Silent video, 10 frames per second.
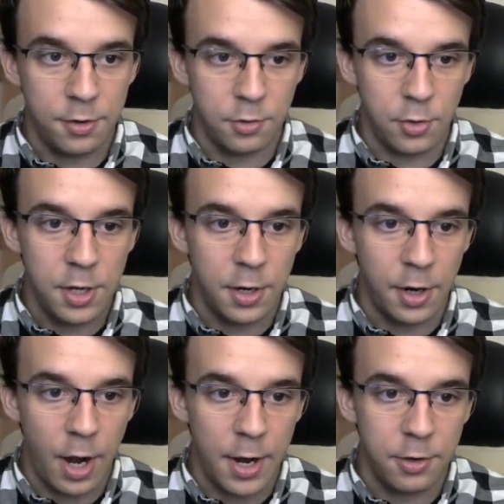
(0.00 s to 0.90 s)
So here
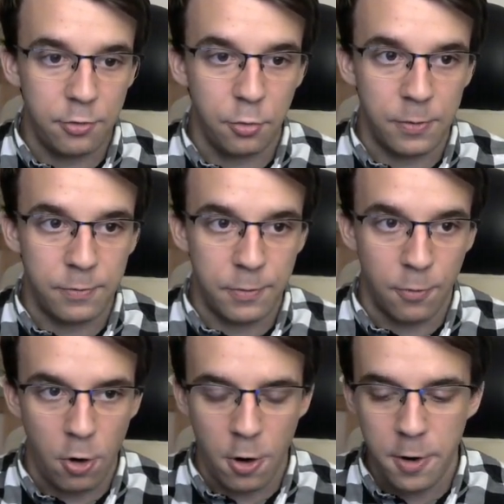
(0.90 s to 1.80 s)
i is
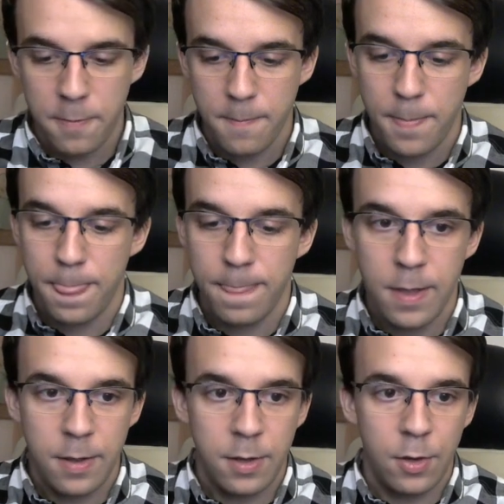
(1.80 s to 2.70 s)
254.
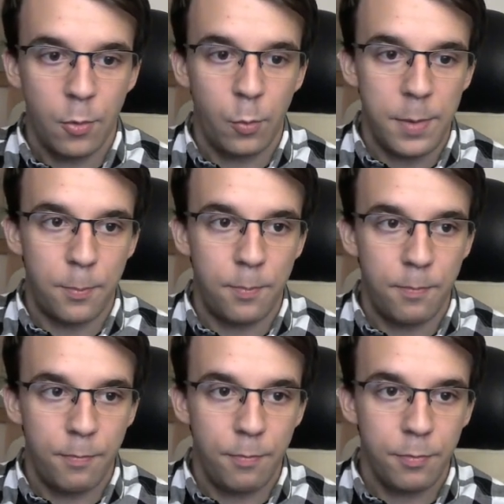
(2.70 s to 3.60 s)
We
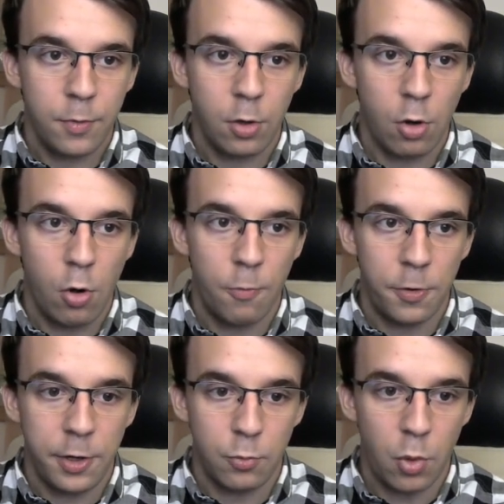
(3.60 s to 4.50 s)
go over
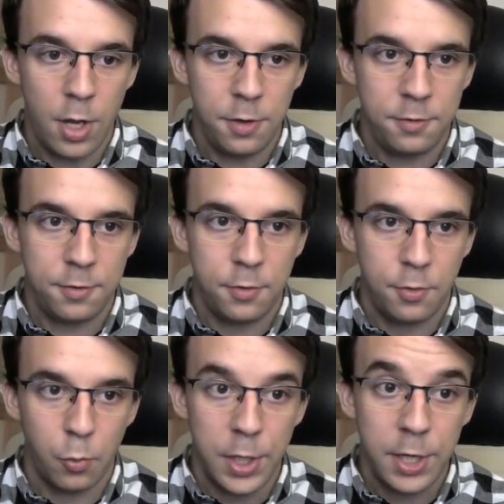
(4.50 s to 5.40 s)
it once,
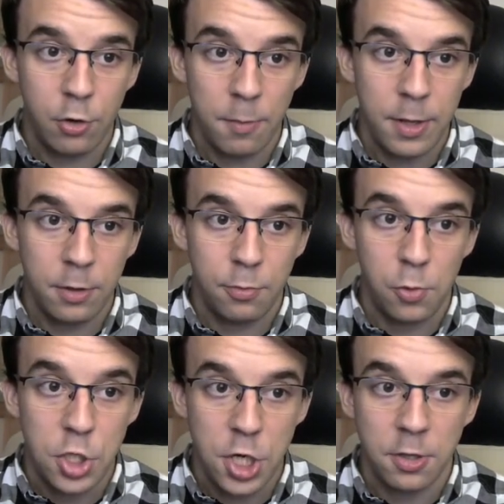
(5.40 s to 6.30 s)
we increment, we
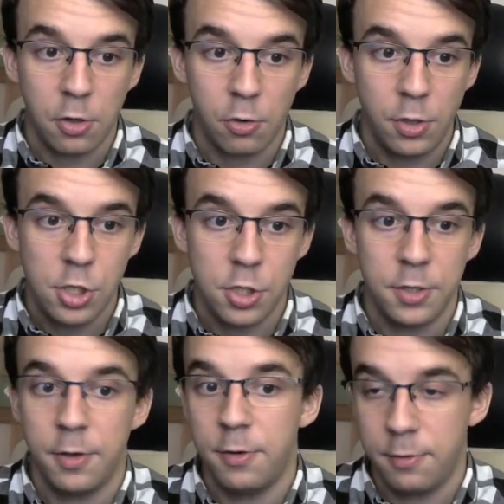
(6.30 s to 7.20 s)
check the condition,
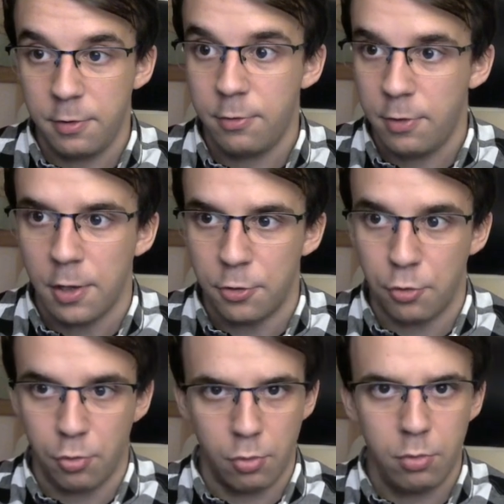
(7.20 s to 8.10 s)
it's still
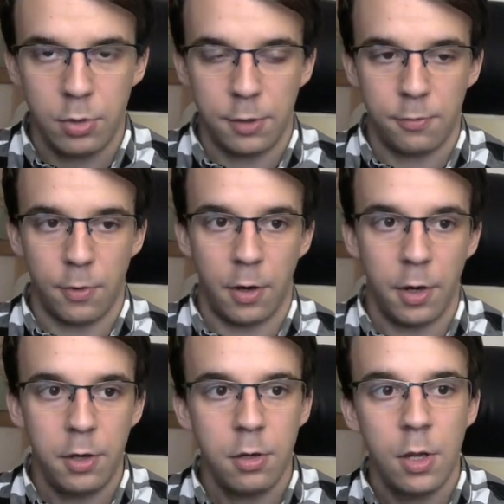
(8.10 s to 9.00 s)
true, that's fine.